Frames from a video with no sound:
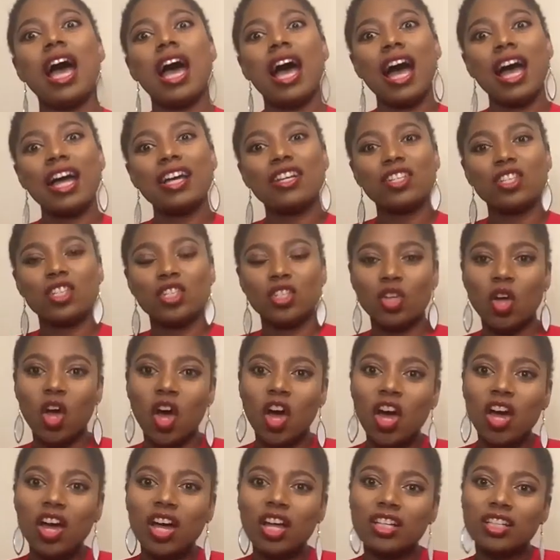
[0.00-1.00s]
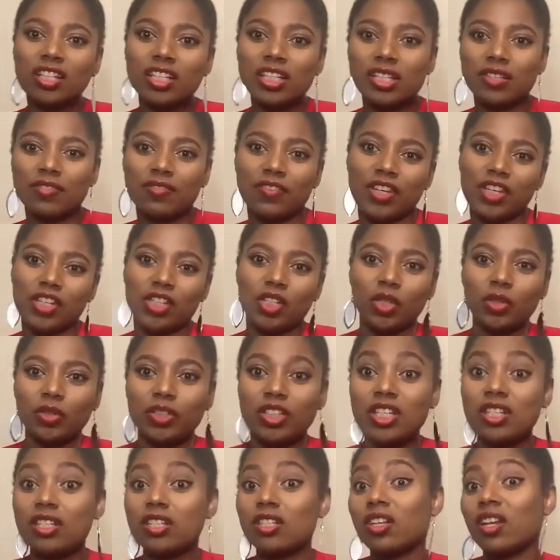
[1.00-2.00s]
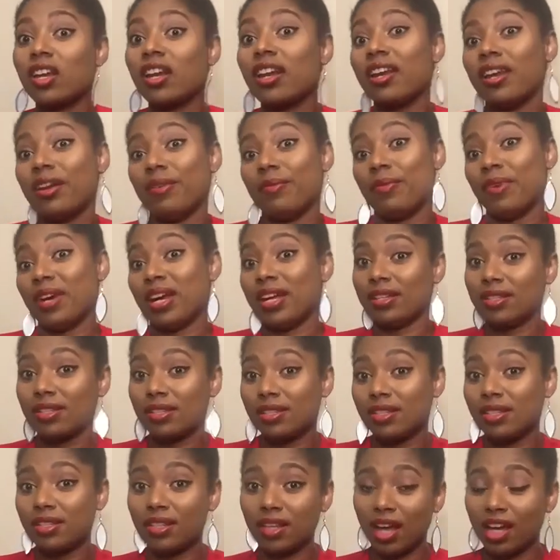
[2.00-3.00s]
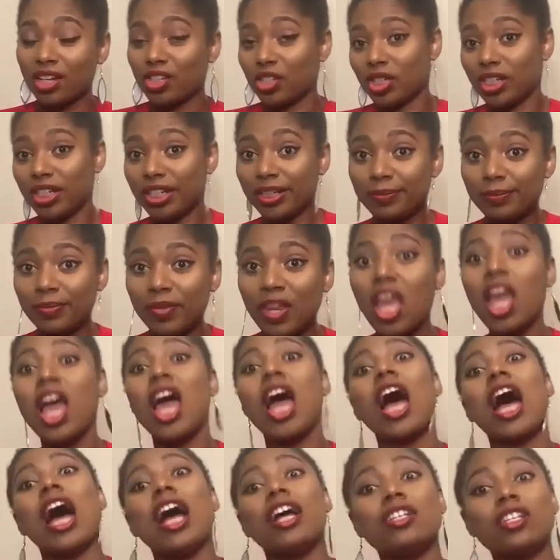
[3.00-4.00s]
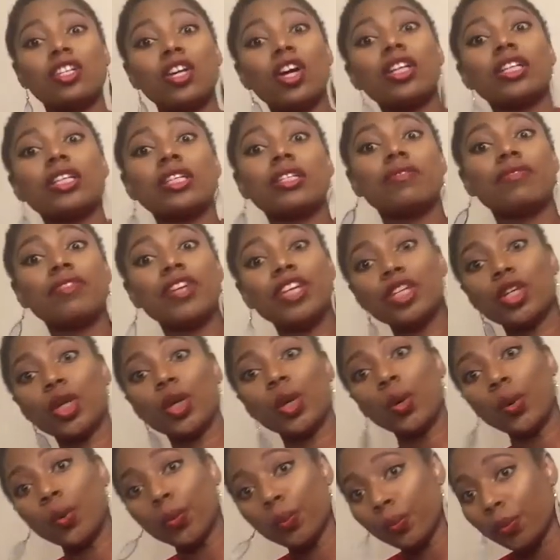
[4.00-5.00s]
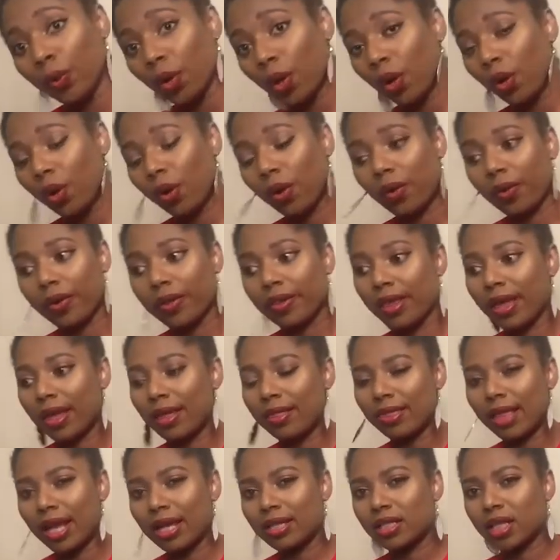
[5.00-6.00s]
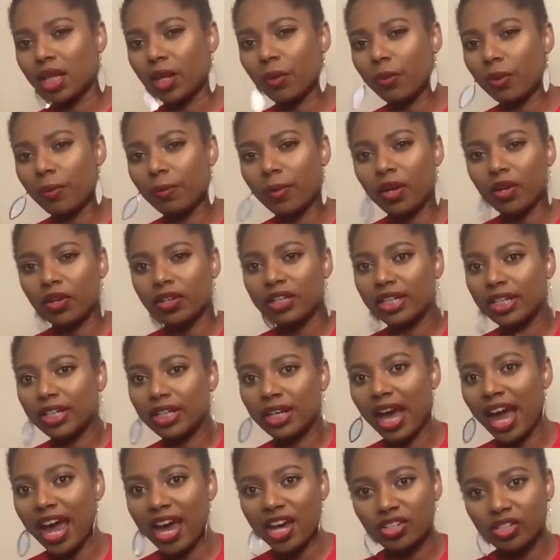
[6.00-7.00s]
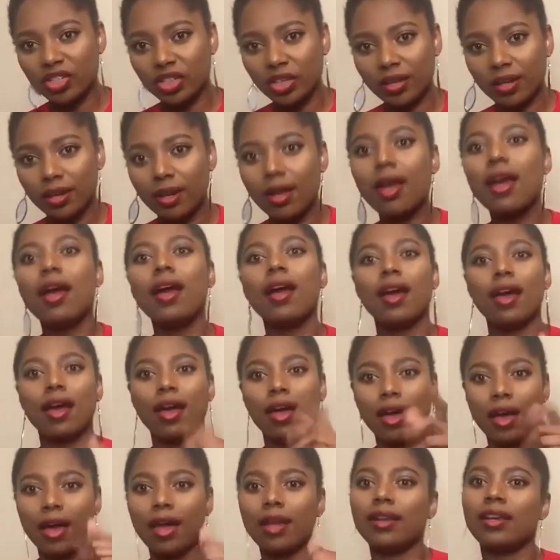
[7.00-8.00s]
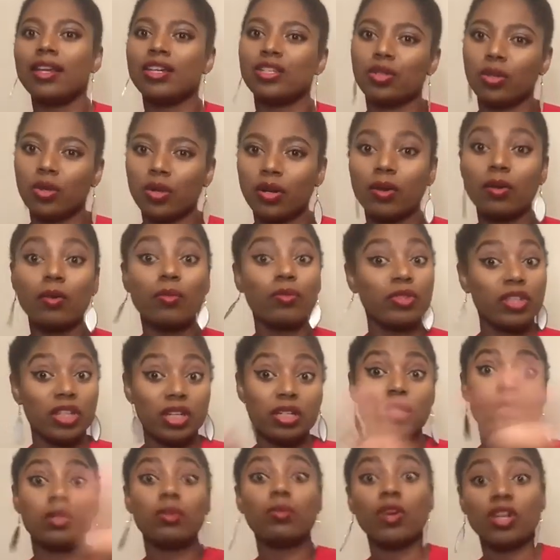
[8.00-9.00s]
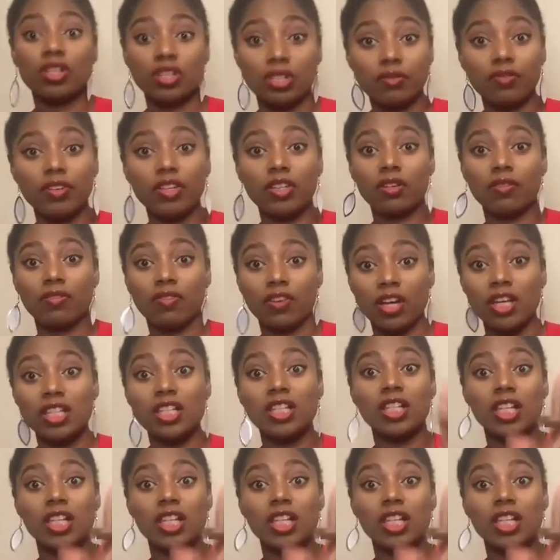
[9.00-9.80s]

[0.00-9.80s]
I saw this video. This is another rant, actually. I saw this video on dark skin women on IG, and let's talk. Just watch the video first.